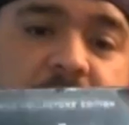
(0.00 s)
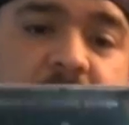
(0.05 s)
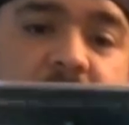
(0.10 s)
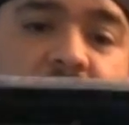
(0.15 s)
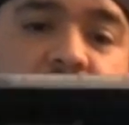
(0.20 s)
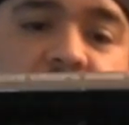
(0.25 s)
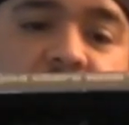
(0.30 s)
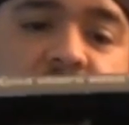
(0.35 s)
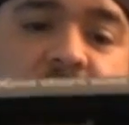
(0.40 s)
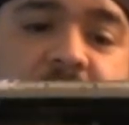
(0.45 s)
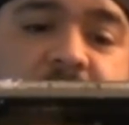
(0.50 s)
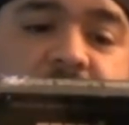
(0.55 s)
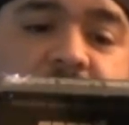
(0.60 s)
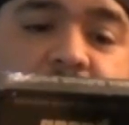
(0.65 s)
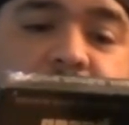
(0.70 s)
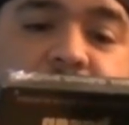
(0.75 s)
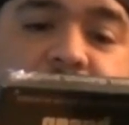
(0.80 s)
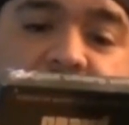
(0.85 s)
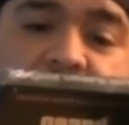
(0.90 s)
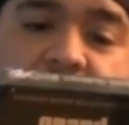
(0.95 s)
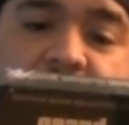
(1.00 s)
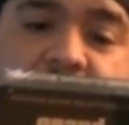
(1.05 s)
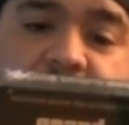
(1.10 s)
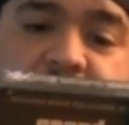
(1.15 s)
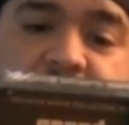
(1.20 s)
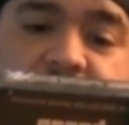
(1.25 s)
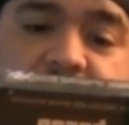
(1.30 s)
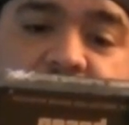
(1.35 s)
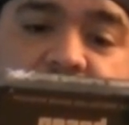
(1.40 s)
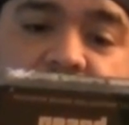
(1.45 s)
god, and in the back
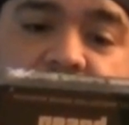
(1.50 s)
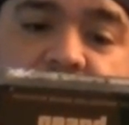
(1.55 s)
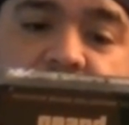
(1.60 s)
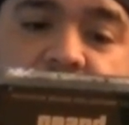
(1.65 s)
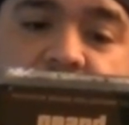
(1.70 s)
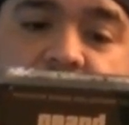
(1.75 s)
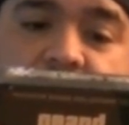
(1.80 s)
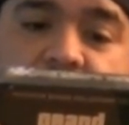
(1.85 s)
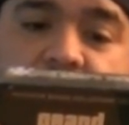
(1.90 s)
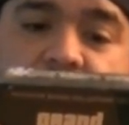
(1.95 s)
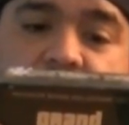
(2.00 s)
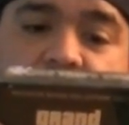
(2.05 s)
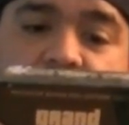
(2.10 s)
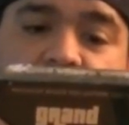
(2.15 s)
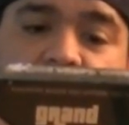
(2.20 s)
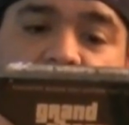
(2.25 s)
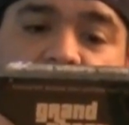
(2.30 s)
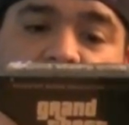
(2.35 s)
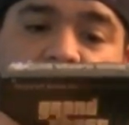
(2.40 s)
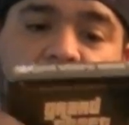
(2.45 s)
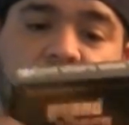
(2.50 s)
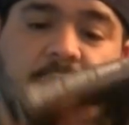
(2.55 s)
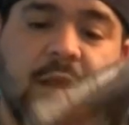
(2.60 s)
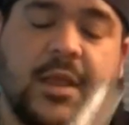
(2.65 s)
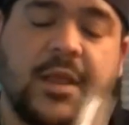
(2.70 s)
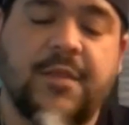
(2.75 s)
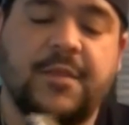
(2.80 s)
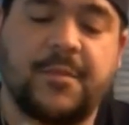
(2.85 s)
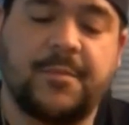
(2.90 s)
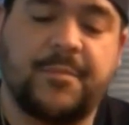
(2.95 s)
here,
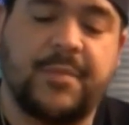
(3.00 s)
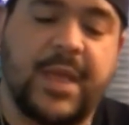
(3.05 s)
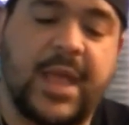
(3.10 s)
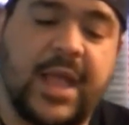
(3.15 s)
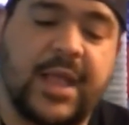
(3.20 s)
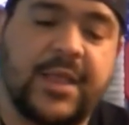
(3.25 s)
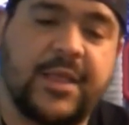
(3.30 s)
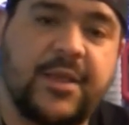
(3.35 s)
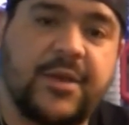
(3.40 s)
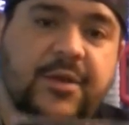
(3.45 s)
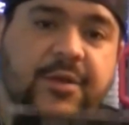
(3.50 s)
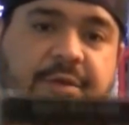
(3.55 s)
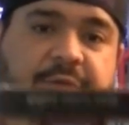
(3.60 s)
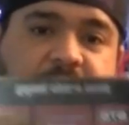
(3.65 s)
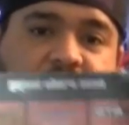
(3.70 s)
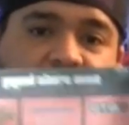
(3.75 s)
in the back here, you